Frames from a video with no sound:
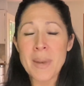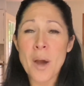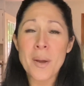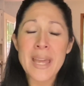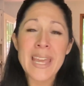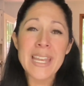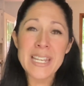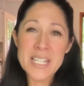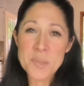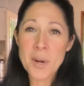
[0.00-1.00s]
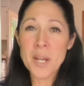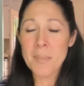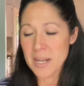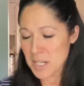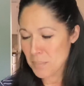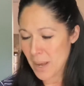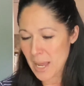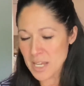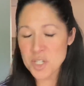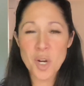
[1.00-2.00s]
Now, it is recommended
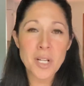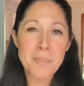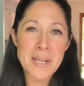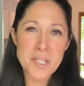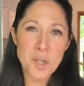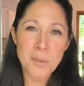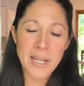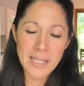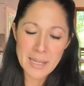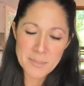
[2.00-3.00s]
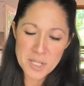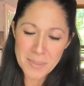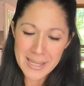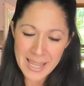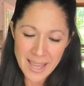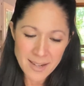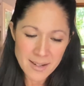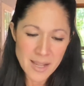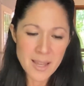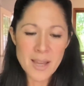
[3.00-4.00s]
by Charlotte Mason Curriculum to
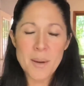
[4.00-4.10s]
begin